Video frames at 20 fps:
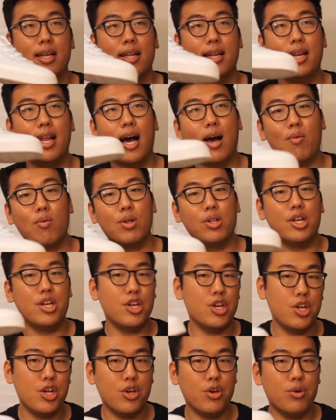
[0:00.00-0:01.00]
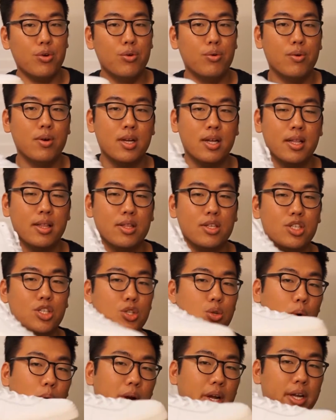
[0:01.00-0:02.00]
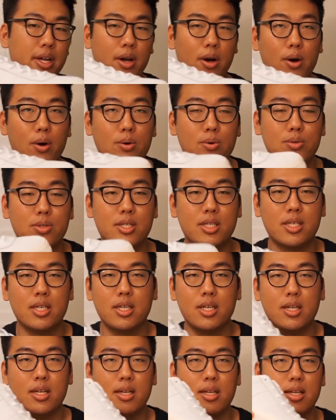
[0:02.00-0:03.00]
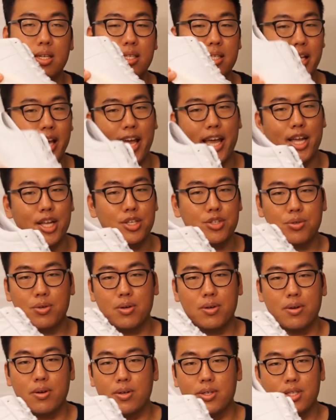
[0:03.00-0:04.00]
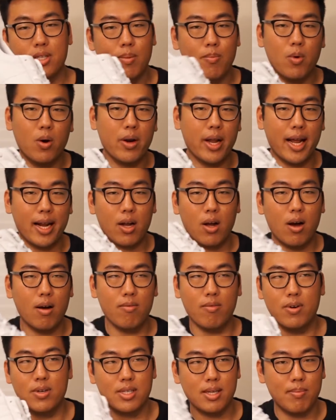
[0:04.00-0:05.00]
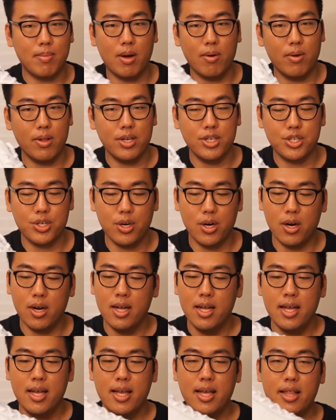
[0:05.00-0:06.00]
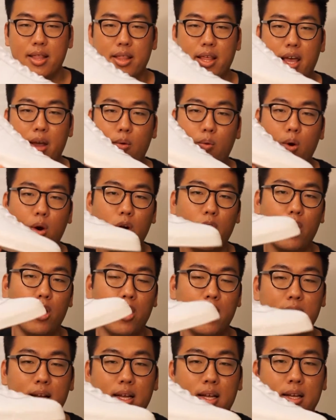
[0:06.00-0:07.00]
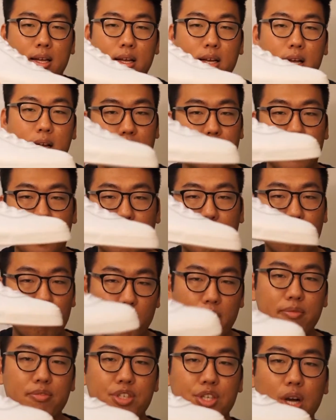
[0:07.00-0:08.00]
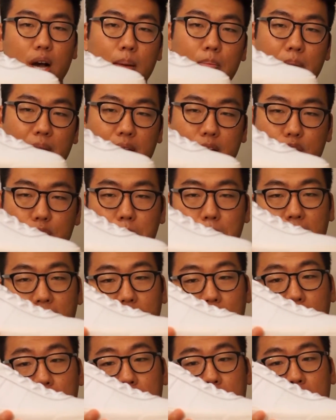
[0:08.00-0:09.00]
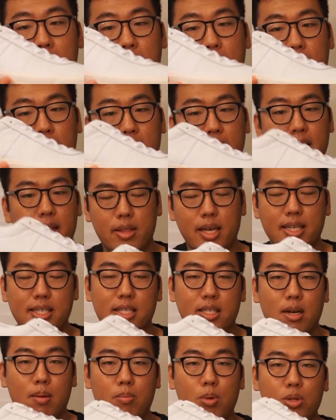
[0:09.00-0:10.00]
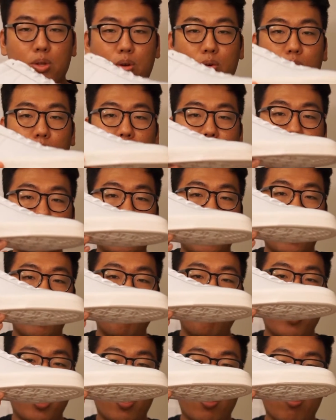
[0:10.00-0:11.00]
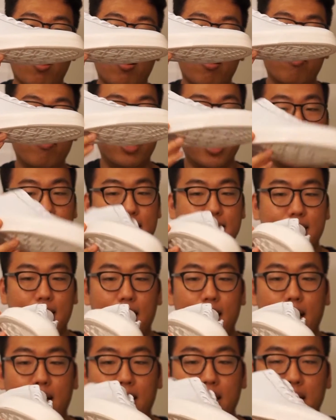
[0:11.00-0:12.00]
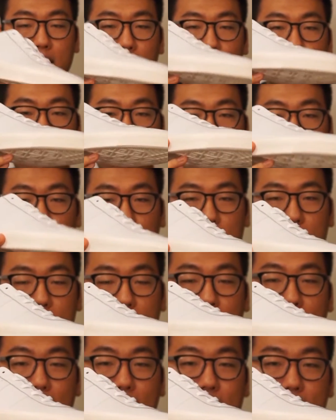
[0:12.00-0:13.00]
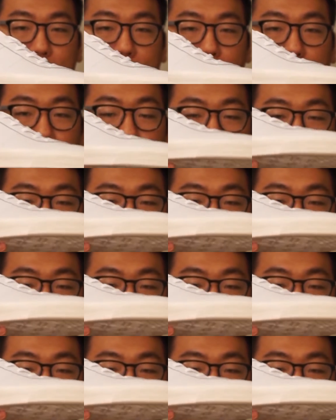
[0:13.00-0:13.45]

not really new. The story goes, Sage or someone at Converse, I'm not really sure, they were like thrift shopping in Japan. They stumbled across a pair of dead stock Court Classic